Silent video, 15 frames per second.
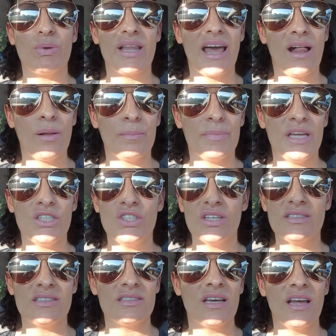It will help me
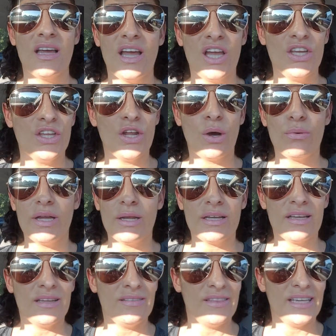just, you know,
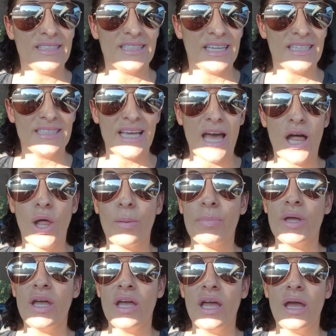it, these things help
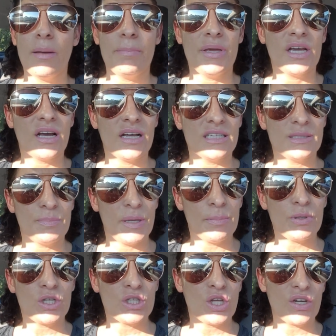because
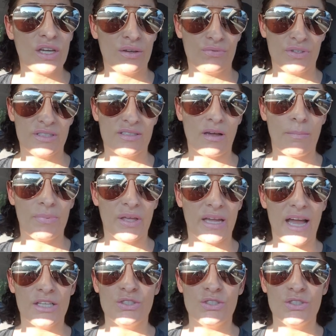people are looking for something.